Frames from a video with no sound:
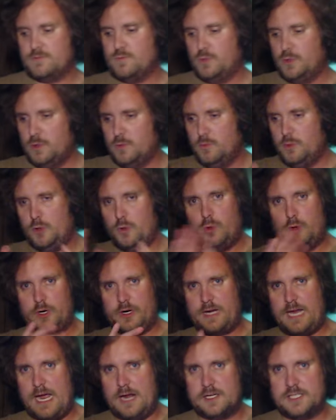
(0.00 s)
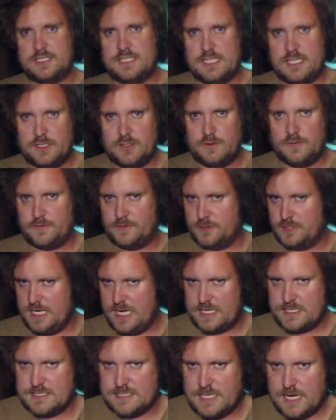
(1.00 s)
We'll work out a deal for
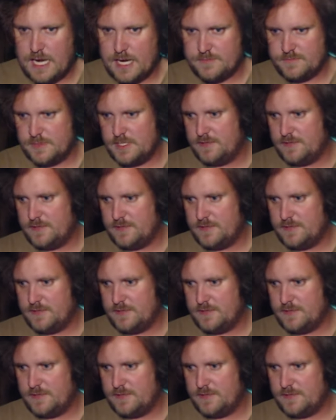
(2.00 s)
next time.